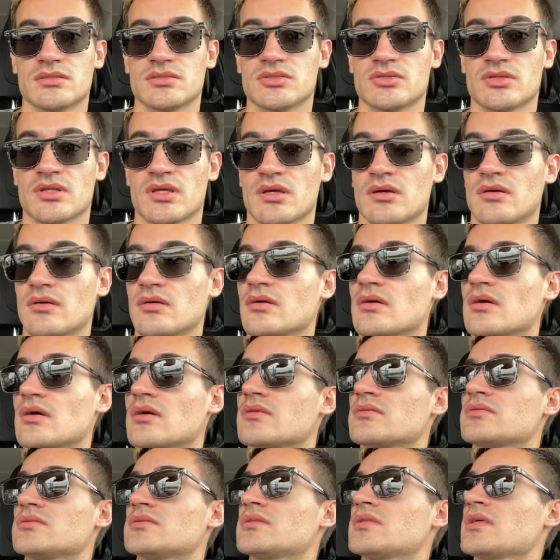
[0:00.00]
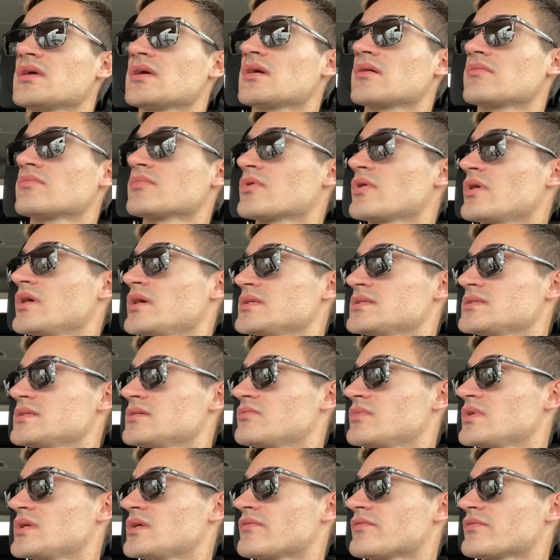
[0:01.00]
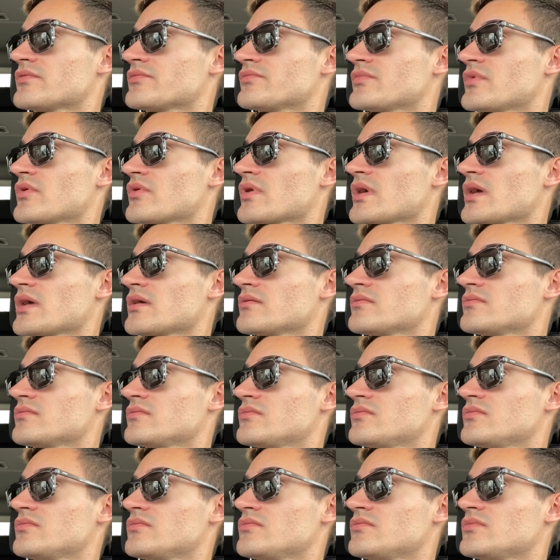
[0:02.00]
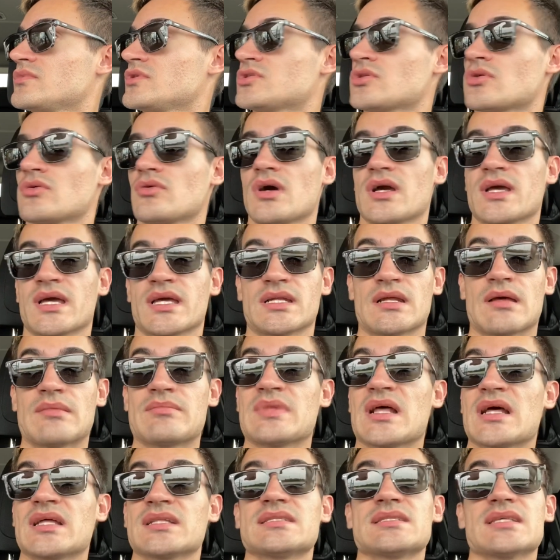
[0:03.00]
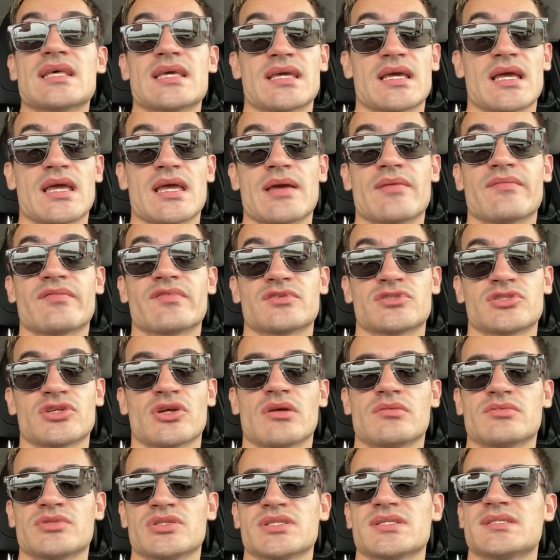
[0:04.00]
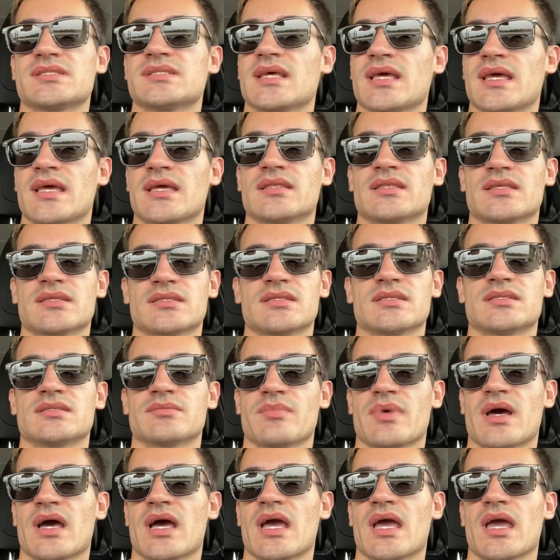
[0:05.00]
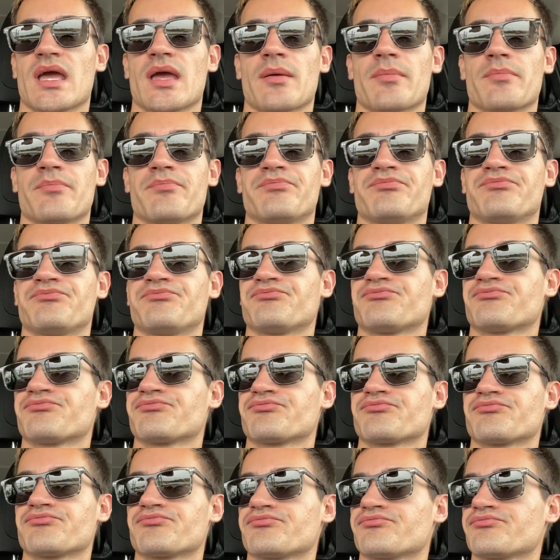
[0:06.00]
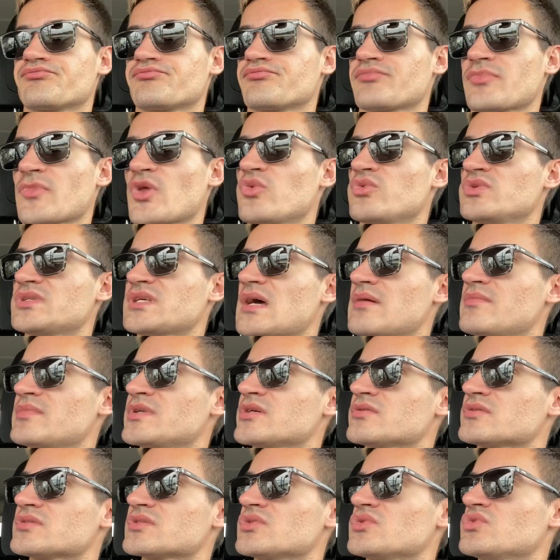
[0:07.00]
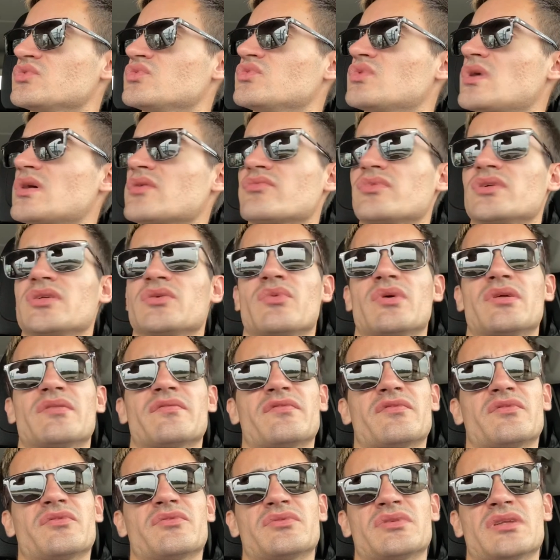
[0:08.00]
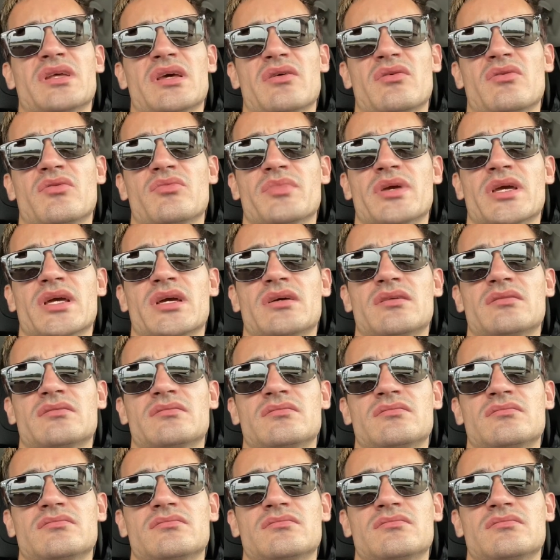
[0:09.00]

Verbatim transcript: You think I'm crazy? Whatever. Okay. You know, again, I'm not saying I am for sure. I'm just saying this is my... Oh, Domino's. Oh, I really want food now. Oh my God.